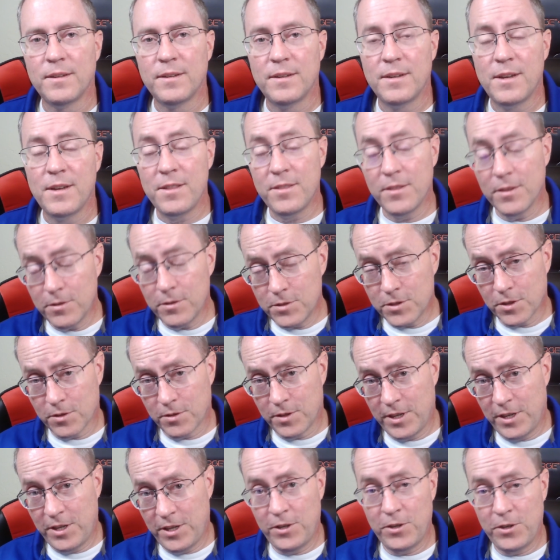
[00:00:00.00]
And those are
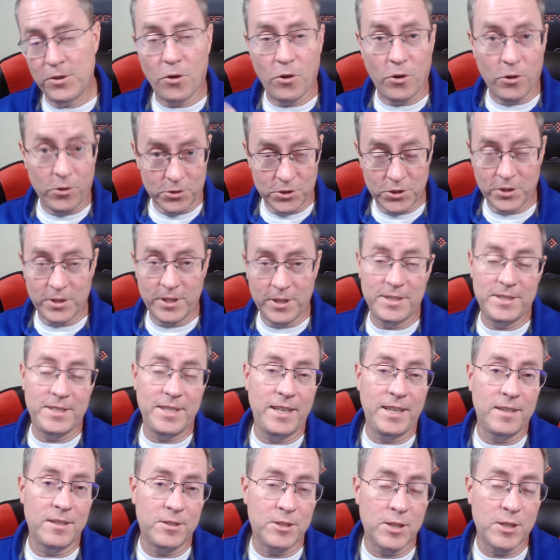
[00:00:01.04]
the alternate
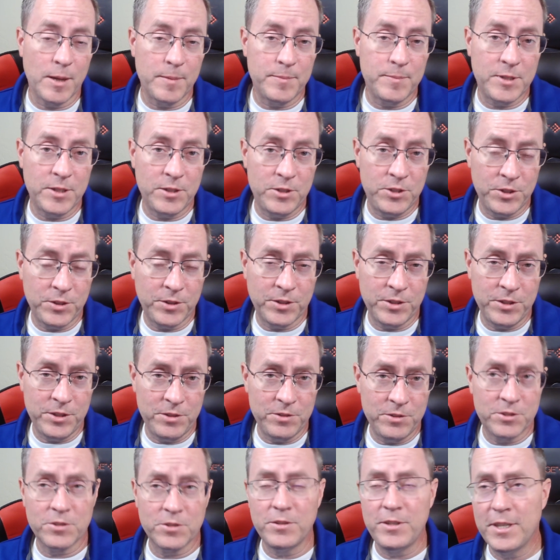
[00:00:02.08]
data types that you can
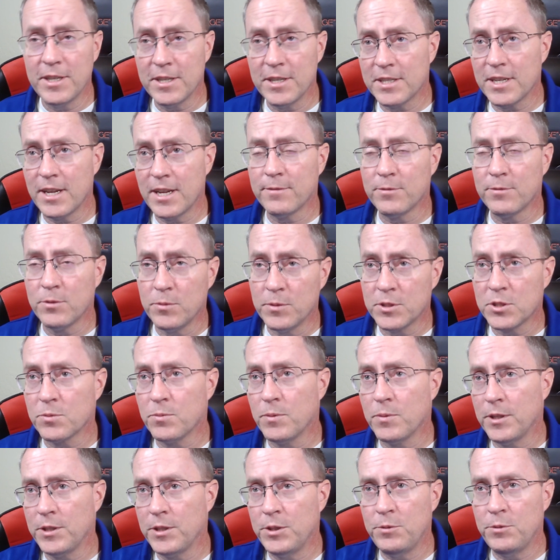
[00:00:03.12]
use. So yes, every once in
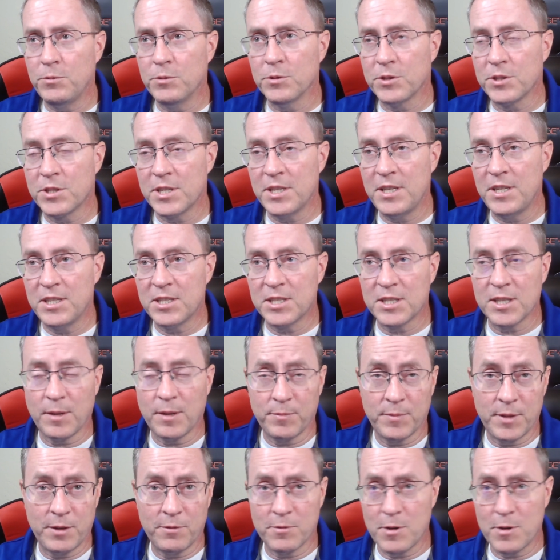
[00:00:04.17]
a while you will see
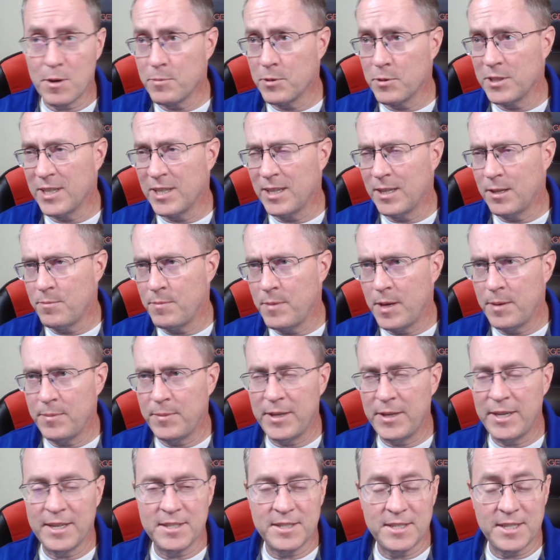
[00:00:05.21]
something represented
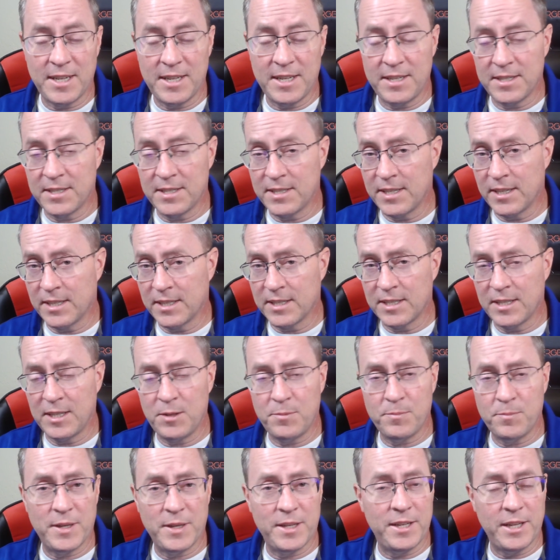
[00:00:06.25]
maybe as a
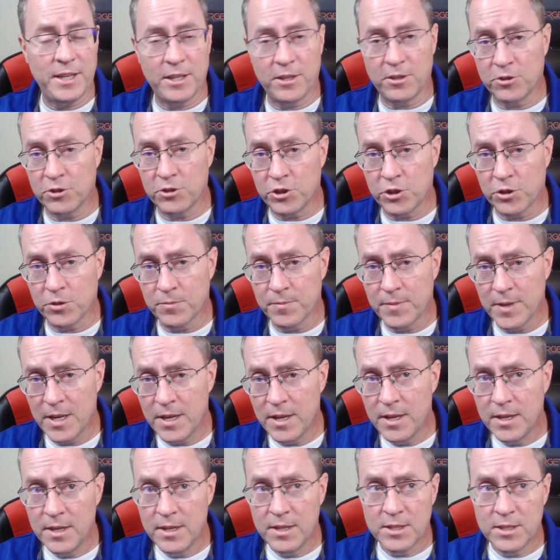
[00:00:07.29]
16-bit integer,
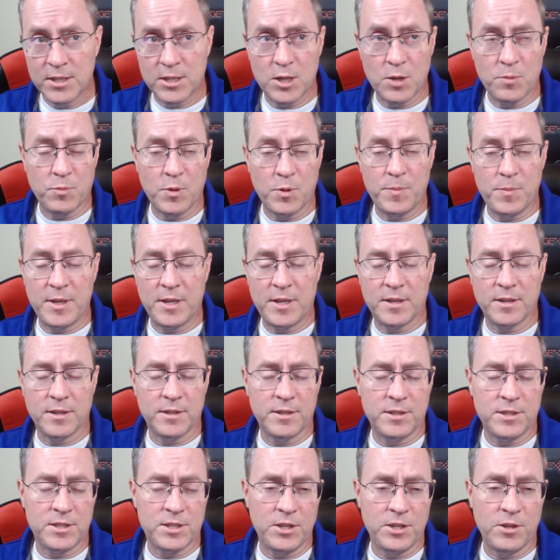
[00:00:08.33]
simply
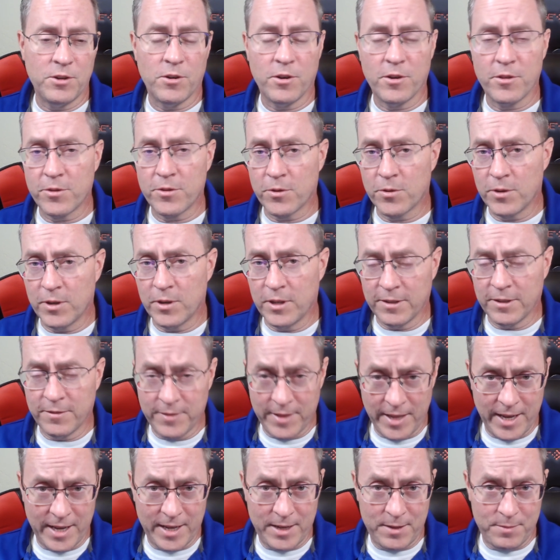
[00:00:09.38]
because the author of
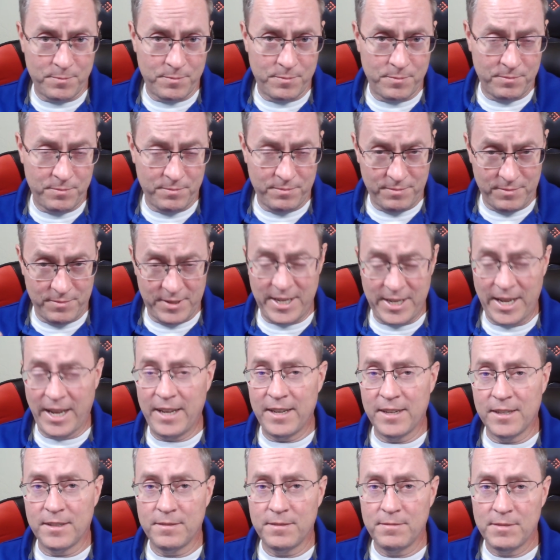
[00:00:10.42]
that
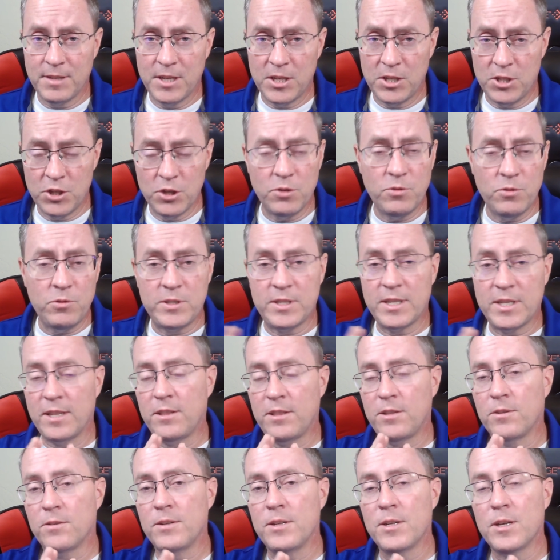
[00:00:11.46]
data knows that
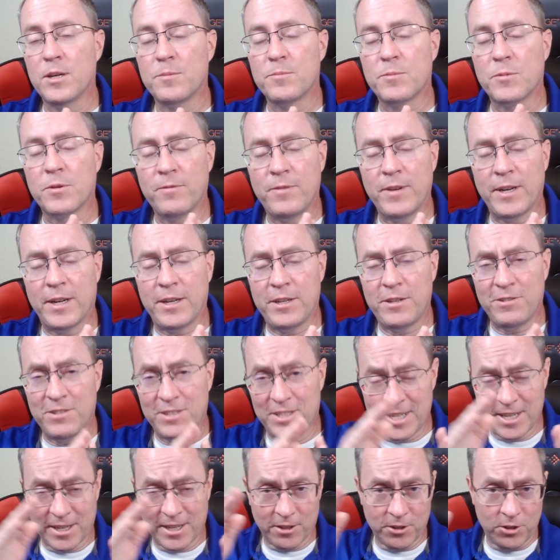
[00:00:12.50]
their number value
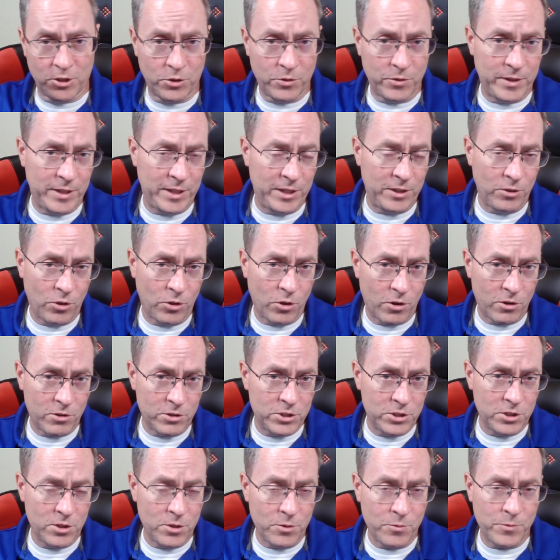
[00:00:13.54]
is not going to go any
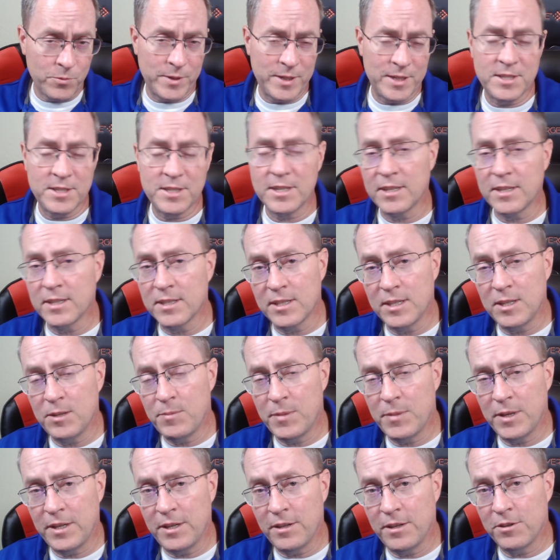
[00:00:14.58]
larger than what a
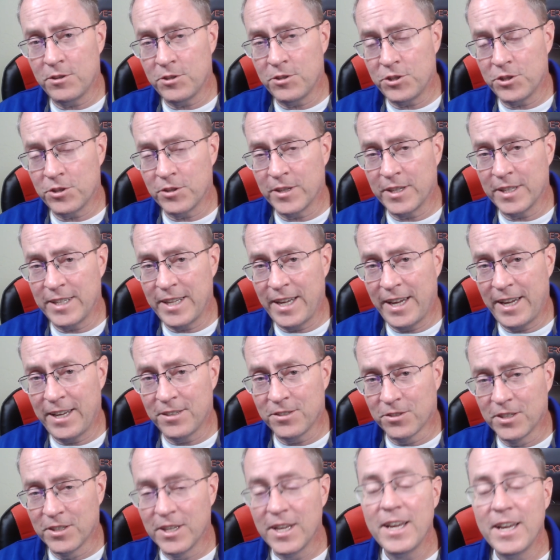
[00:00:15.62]
16-bit integer can
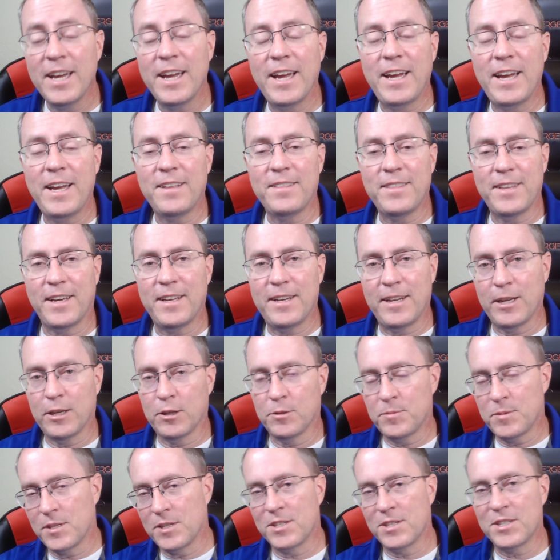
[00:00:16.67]
handle, and that
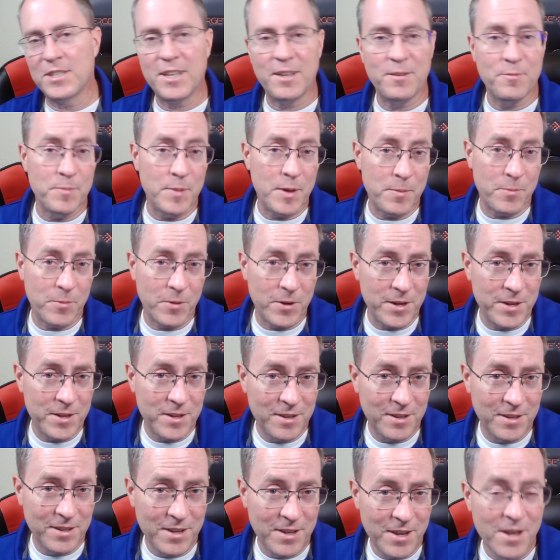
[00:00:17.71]
helps to save memory.
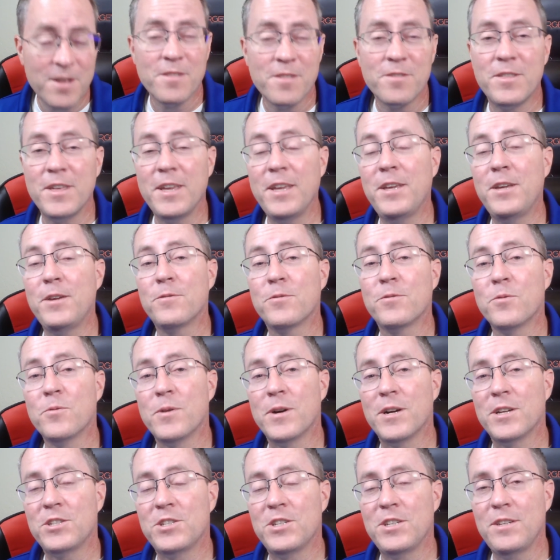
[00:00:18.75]
Thank you for
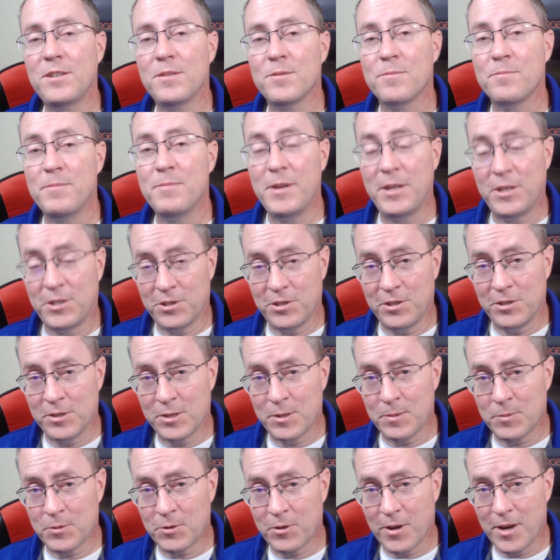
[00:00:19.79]
watching. Make sure you
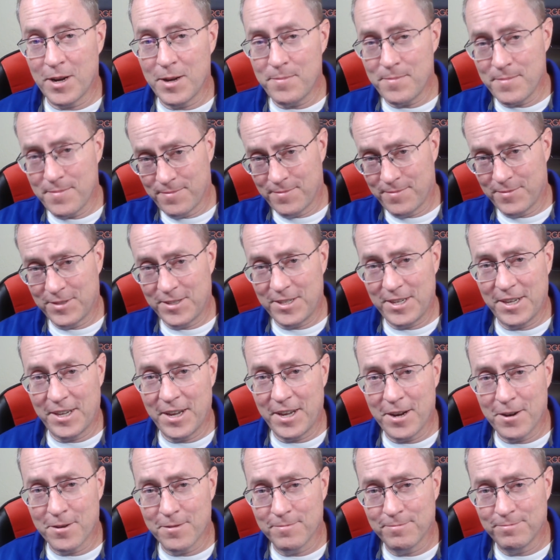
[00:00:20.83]
subscribe. Take care.